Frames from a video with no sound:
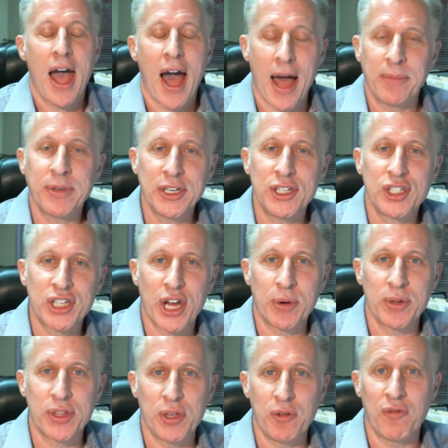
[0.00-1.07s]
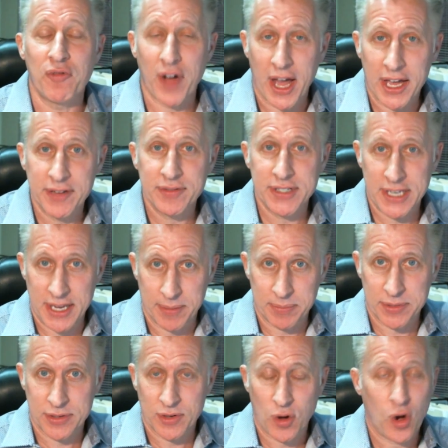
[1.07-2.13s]
I'm going to share with you five
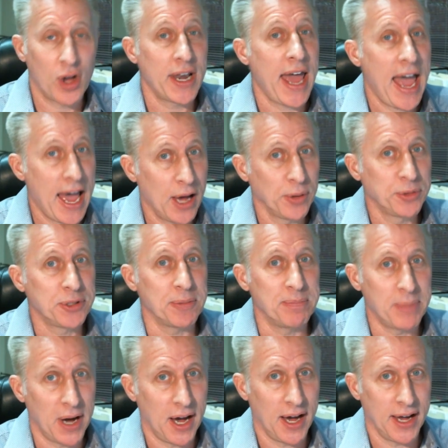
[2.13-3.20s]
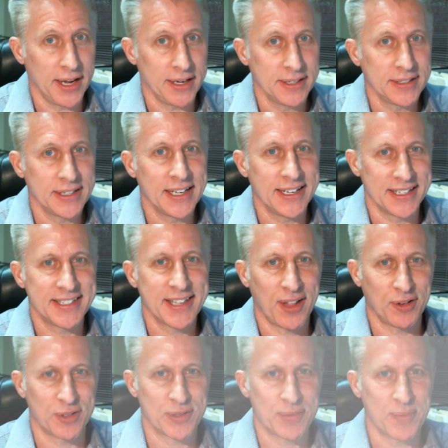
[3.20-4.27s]
tips on how to buy in a seller's